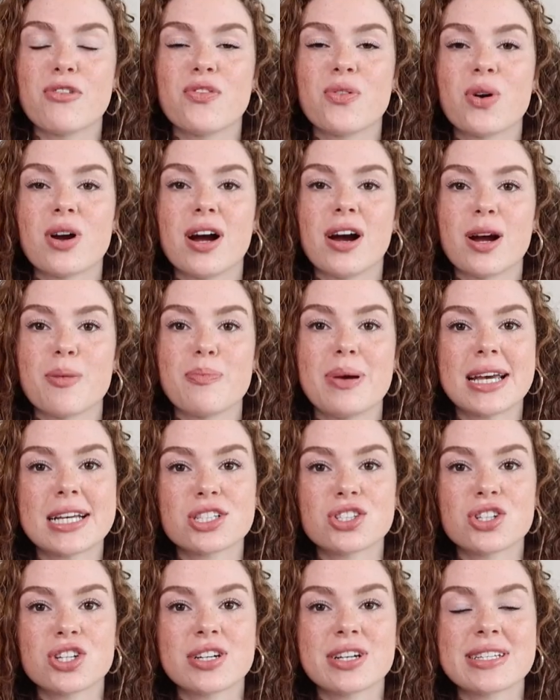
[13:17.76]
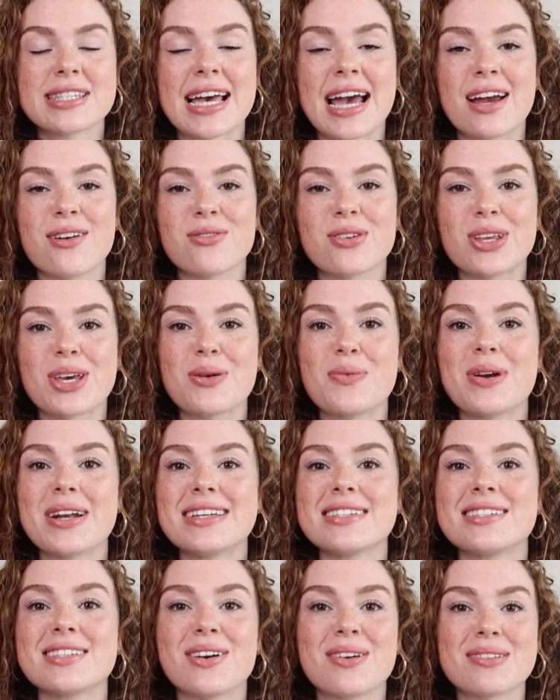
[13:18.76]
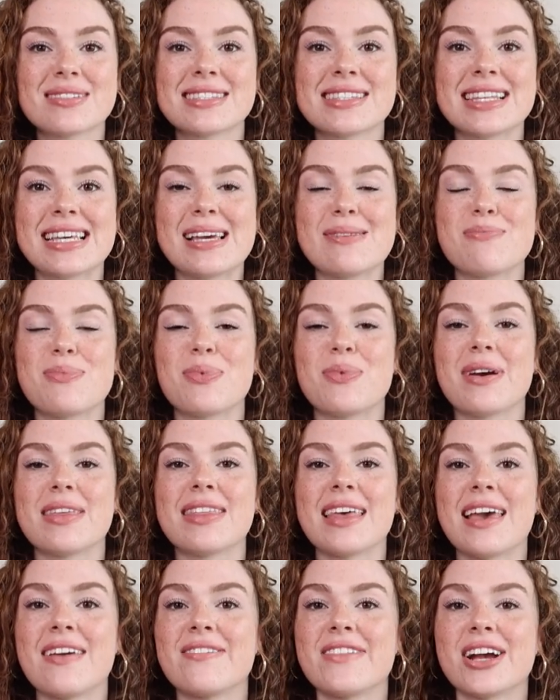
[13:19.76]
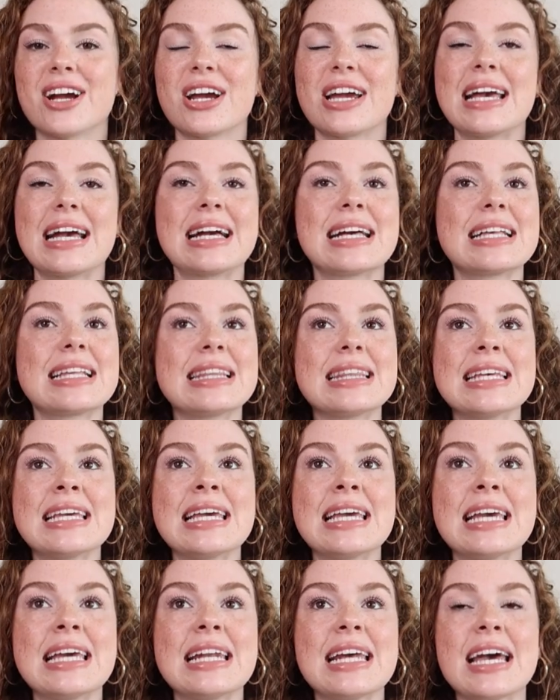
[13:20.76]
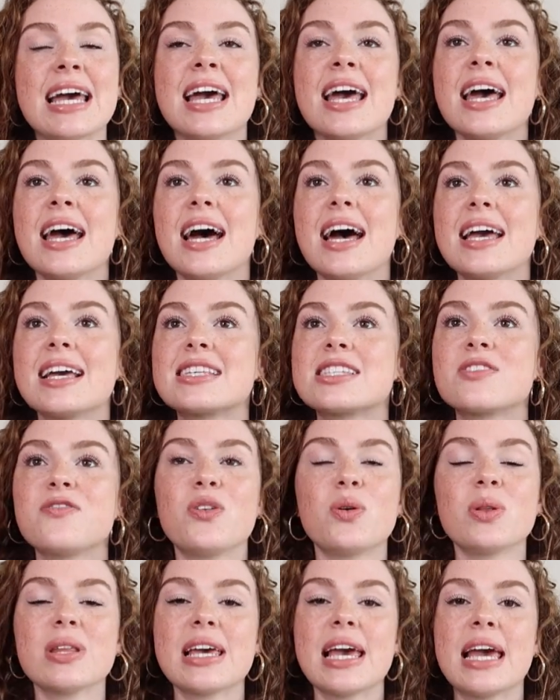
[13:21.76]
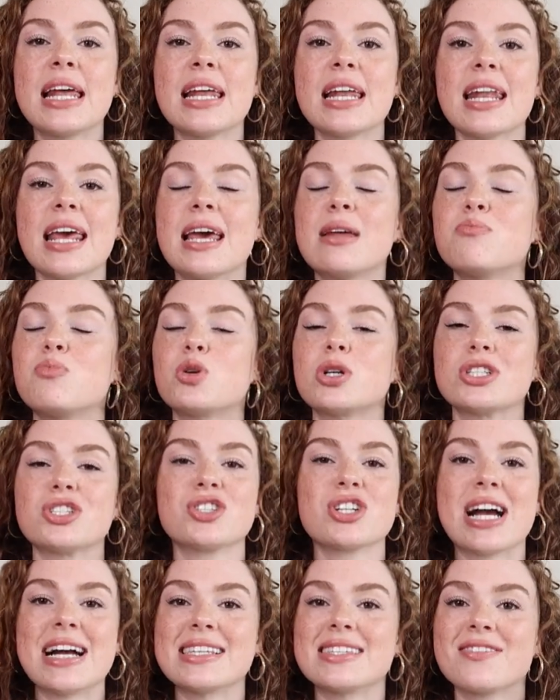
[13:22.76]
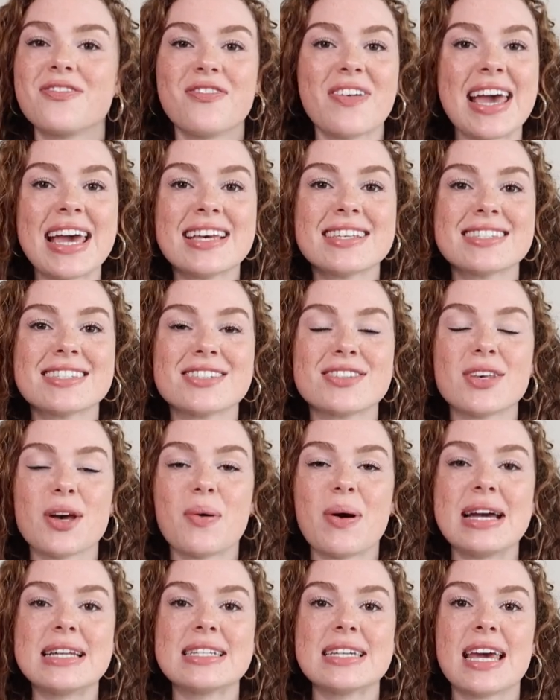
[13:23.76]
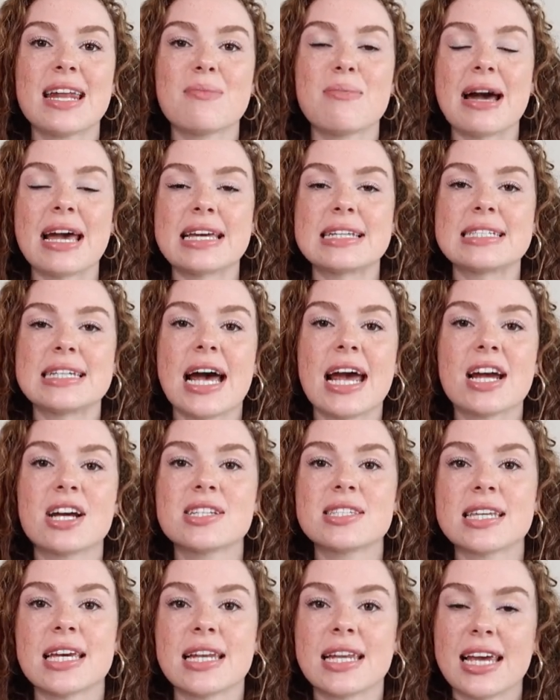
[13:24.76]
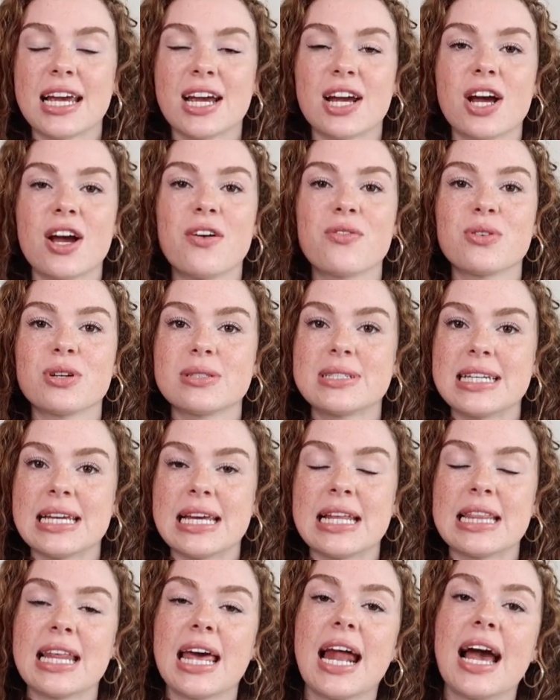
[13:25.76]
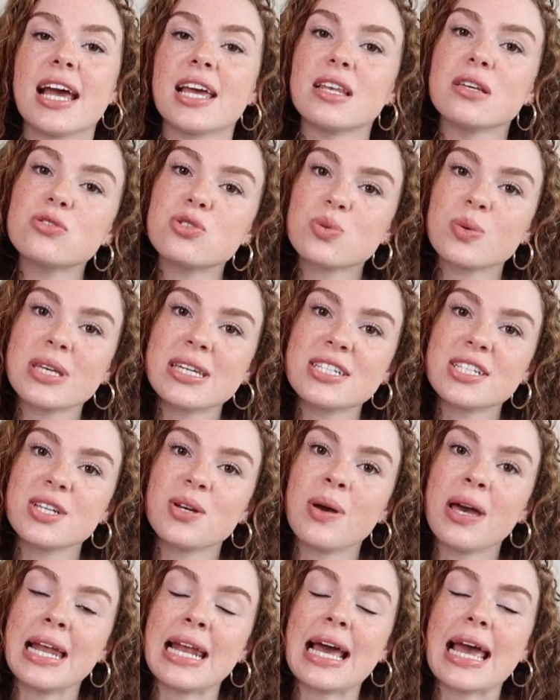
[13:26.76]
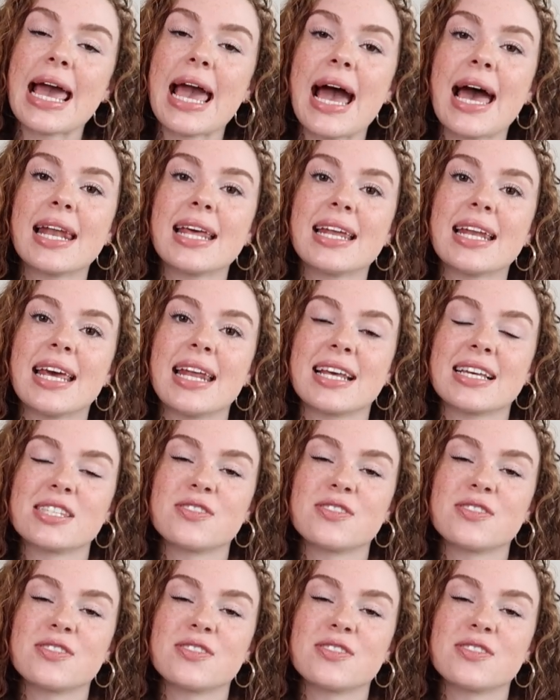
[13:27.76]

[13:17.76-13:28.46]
before our pictures, I really wanted to go to sleep with a very clean, exfoliated, and moisturized face, so I did my entire skincare routine that I usually do, and I added an